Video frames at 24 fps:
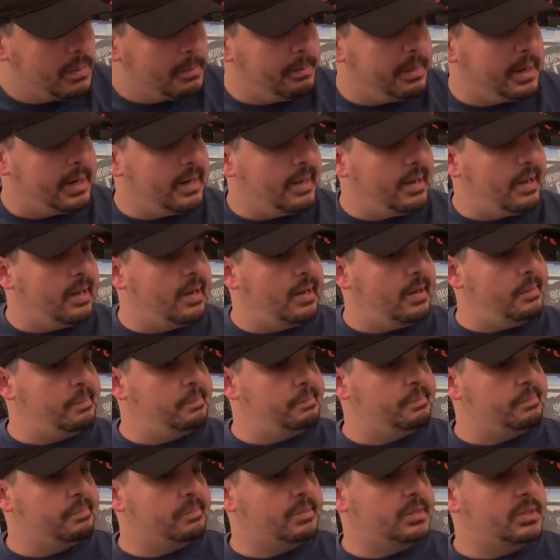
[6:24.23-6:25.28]
But
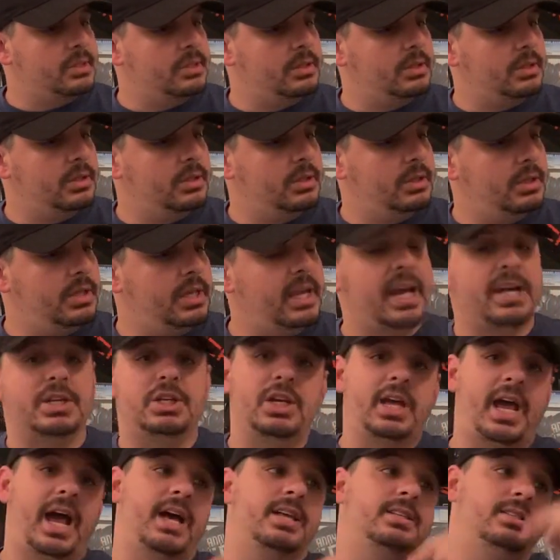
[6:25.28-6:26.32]
he
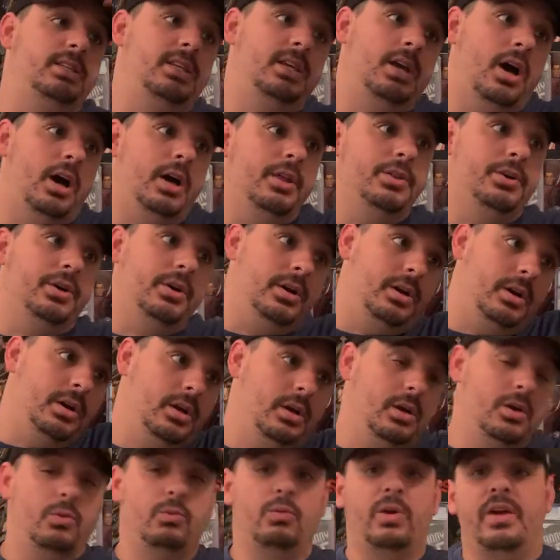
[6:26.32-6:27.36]
actually has the
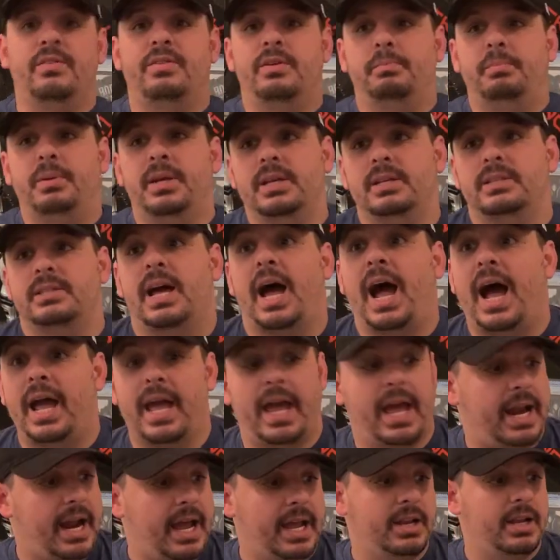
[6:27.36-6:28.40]
other Revan piece
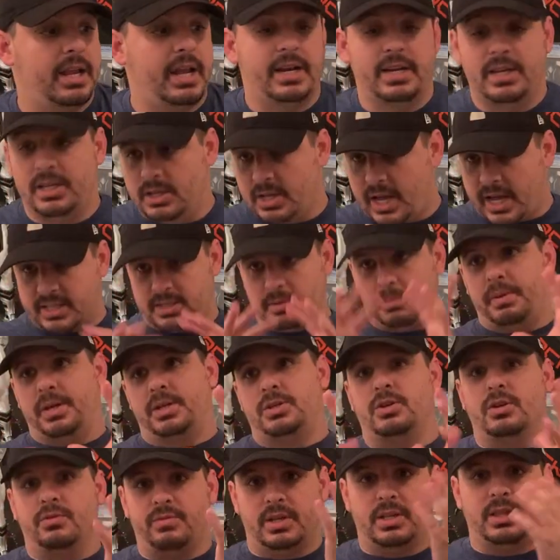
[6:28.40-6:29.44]
that and he has a
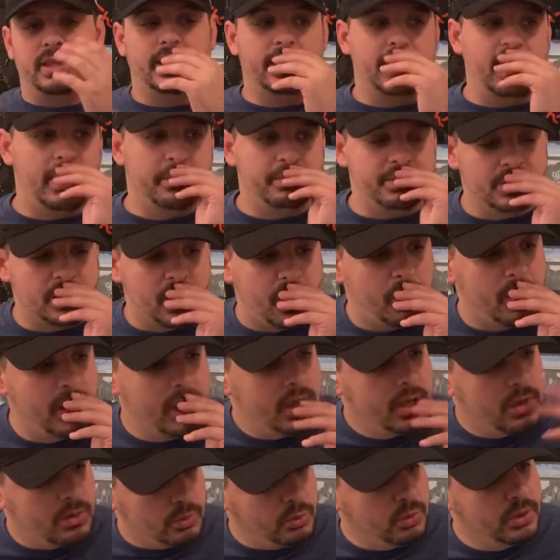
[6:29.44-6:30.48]
picture of it lit up. So
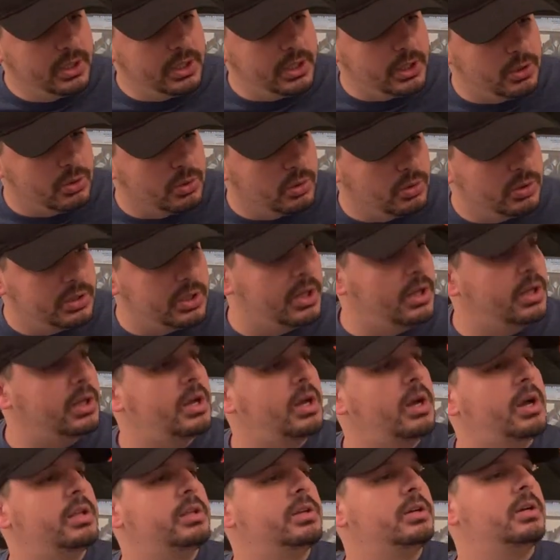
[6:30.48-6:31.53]
really cool. The
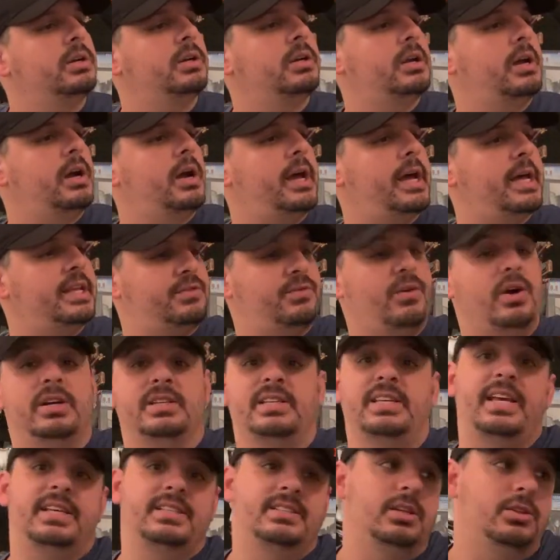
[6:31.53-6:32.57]
other, as far
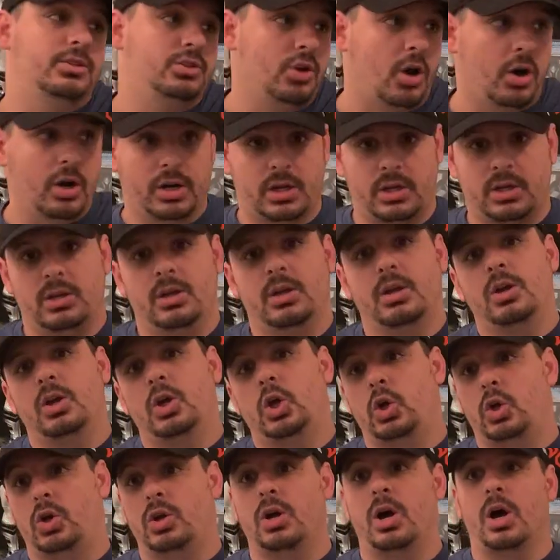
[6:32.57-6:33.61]
as he has the dark
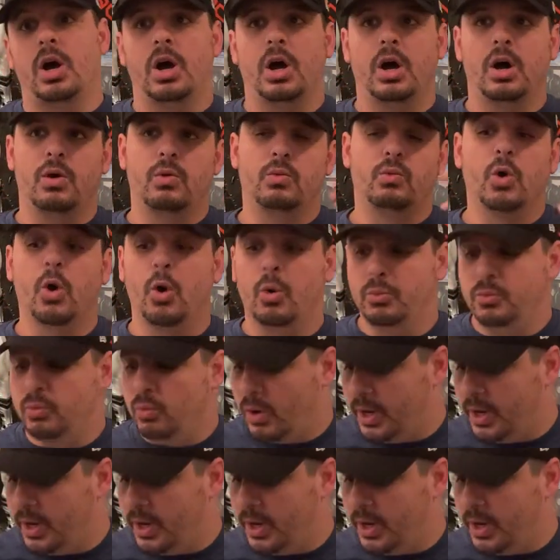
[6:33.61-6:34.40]
robed